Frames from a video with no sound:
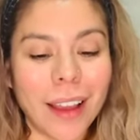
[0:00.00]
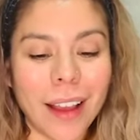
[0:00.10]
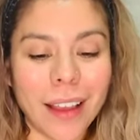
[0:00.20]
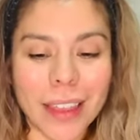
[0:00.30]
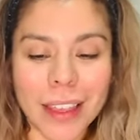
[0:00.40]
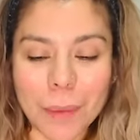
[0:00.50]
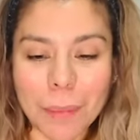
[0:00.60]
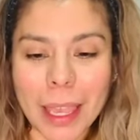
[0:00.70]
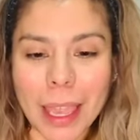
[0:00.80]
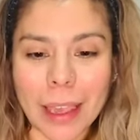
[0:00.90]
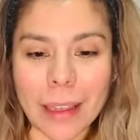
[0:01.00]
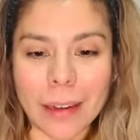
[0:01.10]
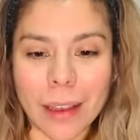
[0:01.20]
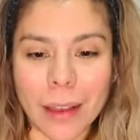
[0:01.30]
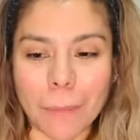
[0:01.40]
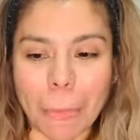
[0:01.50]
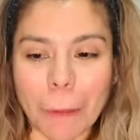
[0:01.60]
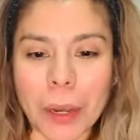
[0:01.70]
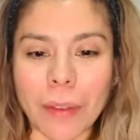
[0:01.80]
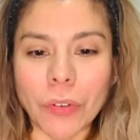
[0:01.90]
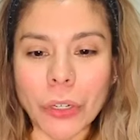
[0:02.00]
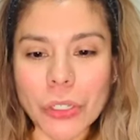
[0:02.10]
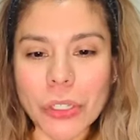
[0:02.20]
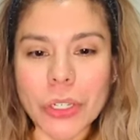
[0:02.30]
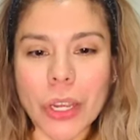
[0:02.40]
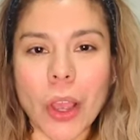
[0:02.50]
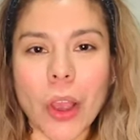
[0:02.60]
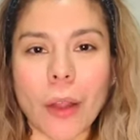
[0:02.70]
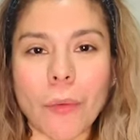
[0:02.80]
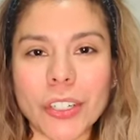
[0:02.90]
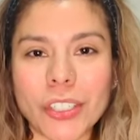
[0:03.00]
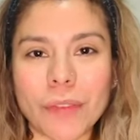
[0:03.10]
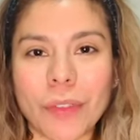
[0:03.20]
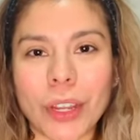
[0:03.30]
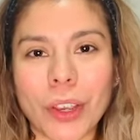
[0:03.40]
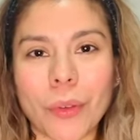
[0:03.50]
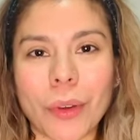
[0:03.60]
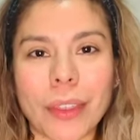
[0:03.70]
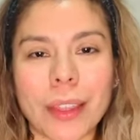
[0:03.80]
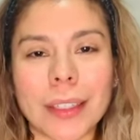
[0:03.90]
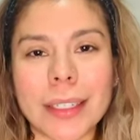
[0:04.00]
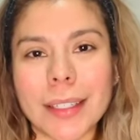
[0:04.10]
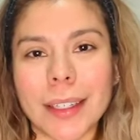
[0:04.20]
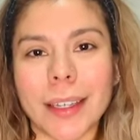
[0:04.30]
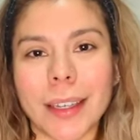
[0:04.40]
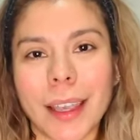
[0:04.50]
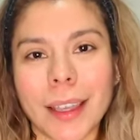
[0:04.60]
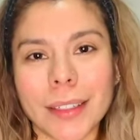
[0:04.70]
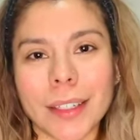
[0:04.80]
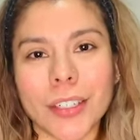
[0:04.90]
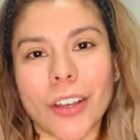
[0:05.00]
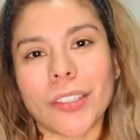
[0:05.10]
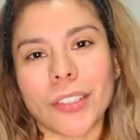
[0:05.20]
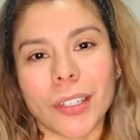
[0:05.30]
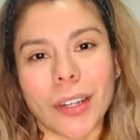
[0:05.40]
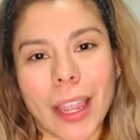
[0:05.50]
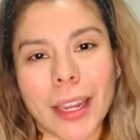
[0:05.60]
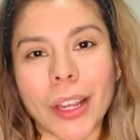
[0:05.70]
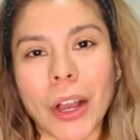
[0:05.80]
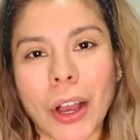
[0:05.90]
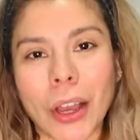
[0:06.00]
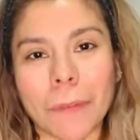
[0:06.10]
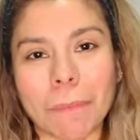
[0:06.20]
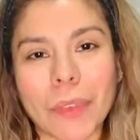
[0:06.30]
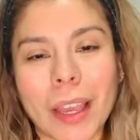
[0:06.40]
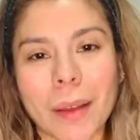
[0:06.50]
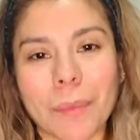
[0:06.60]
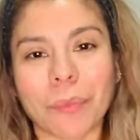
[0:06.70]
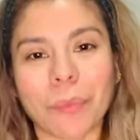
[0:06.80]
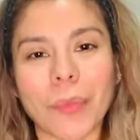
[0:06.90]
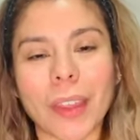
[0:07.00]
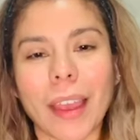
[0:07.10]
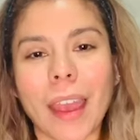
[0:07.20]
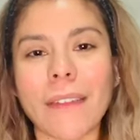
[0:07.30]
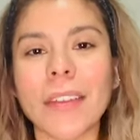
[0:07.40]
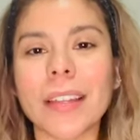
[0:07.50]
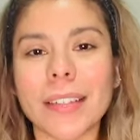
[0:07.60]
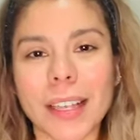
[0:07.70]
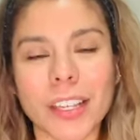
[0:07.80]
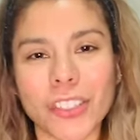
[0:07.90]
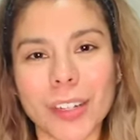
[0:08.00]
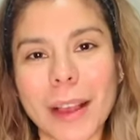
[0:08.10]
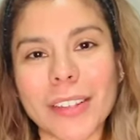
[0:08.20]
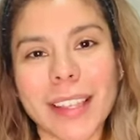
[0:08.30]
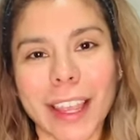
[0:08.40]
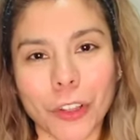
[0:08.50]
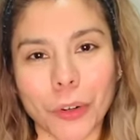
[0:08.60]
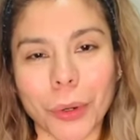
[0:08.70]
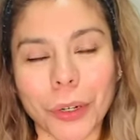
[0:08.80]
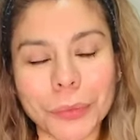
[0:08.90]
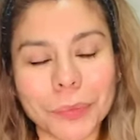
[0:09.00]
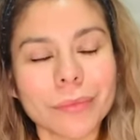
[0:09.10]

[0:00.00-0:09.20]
I think it began um, when I first, I watched a video with Elisa and Dr. Andy Hahn um, having a discussion about scalar work